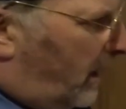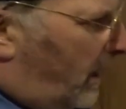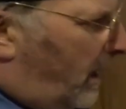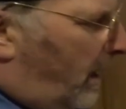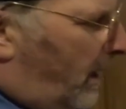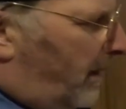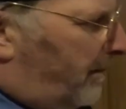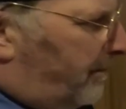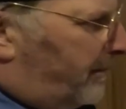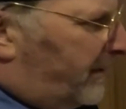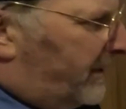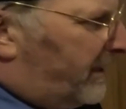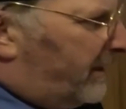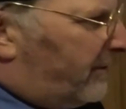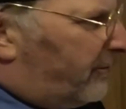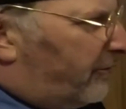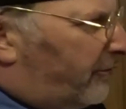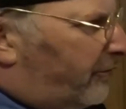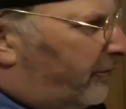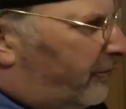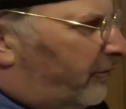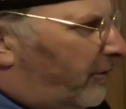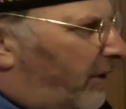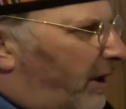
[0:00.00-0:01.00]
But
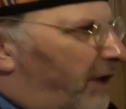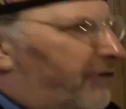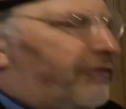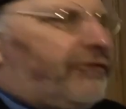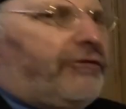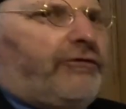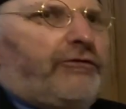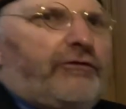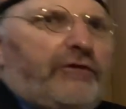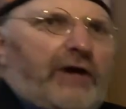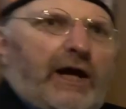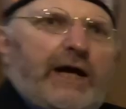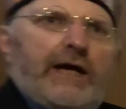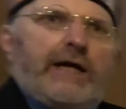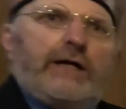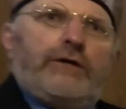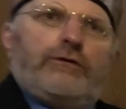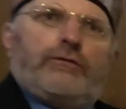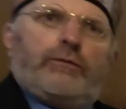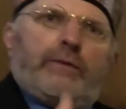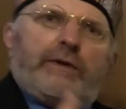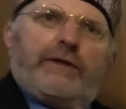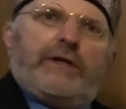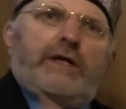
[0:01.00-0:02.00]
it's a
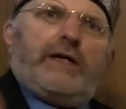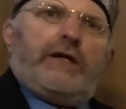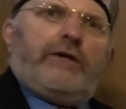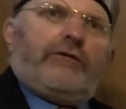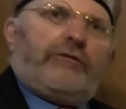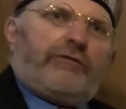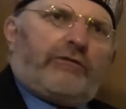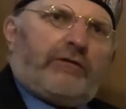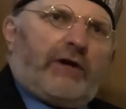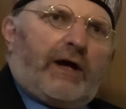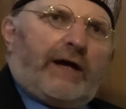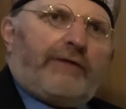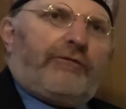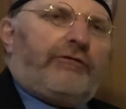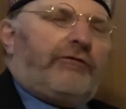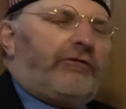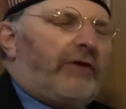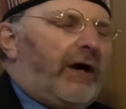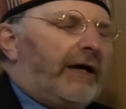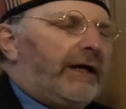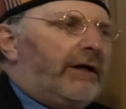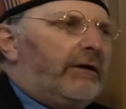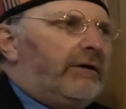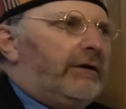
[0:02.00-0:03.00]
stage within its life
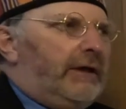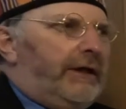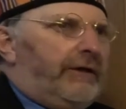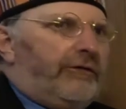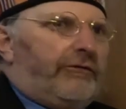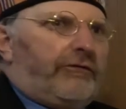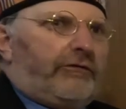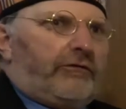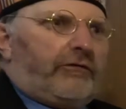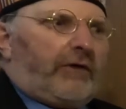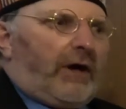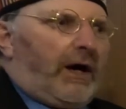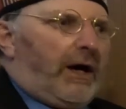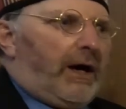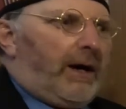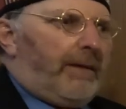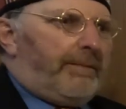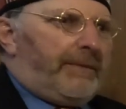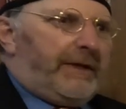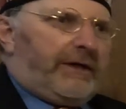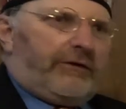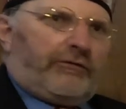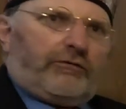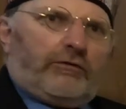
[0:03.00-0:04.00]
cycle.
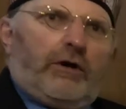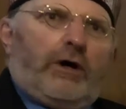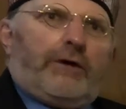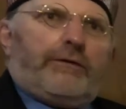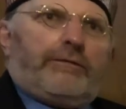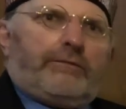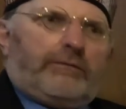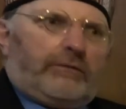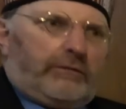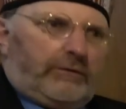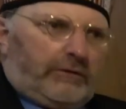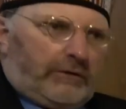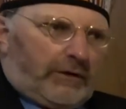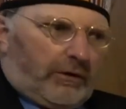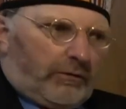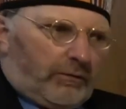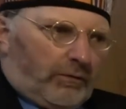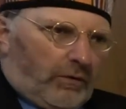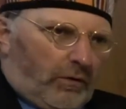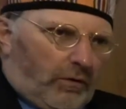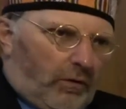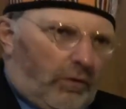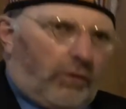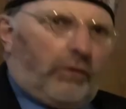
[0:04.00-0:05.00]
But it's not,
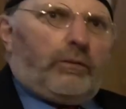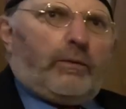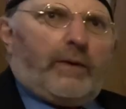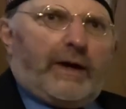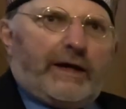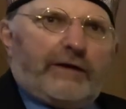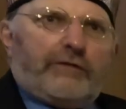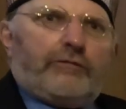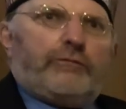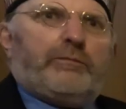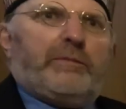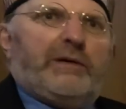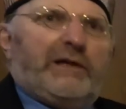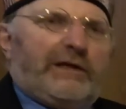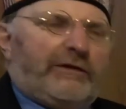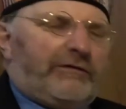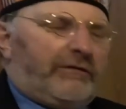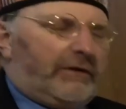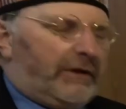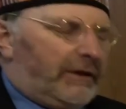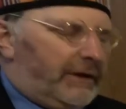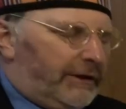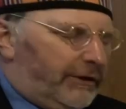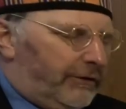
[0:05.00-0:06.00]
always
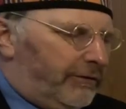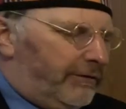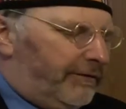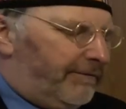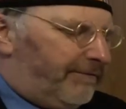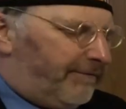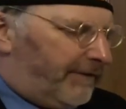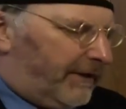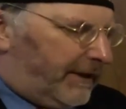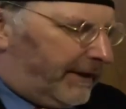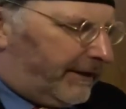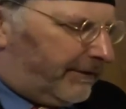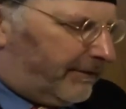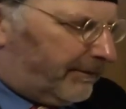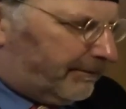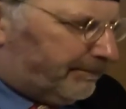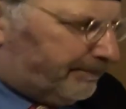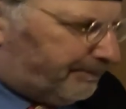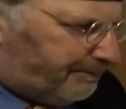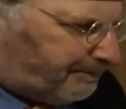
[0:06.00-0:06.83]
politically unified.